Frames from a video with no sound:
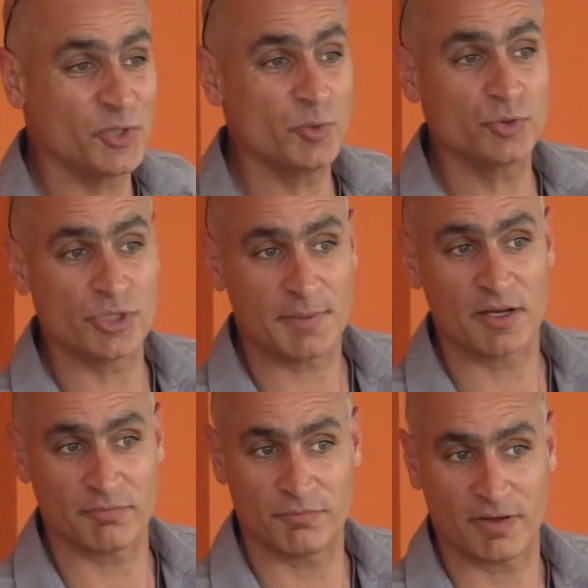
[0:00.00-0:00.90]
huge
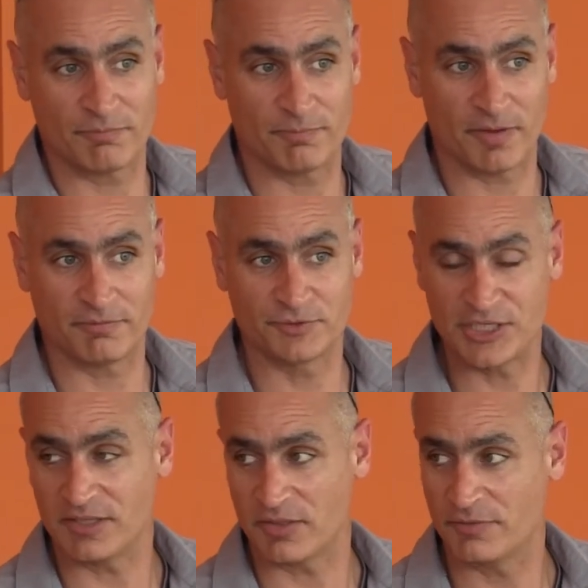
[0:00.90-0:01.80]
amount of
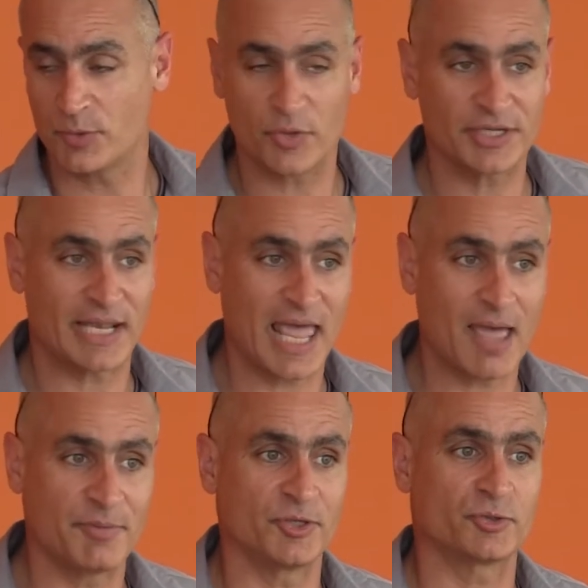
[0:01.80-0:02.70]
genes. If you were in the
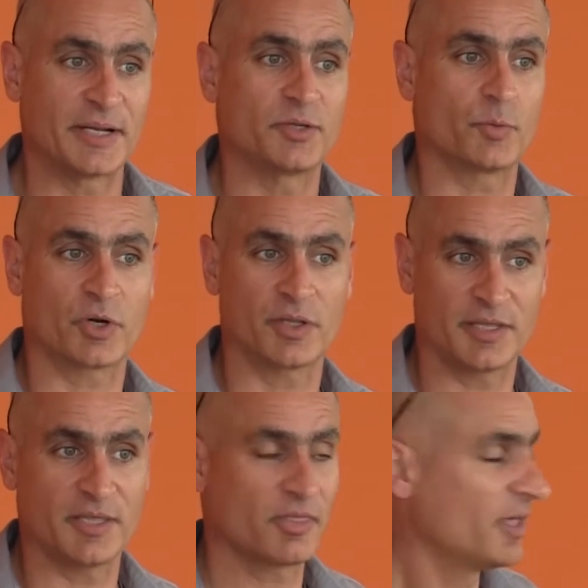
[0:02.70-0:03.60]
lab and you're trying to work on
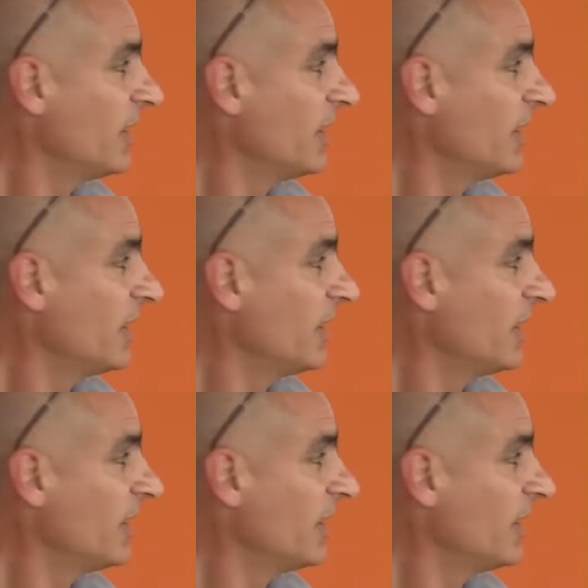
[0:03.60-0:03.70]
these,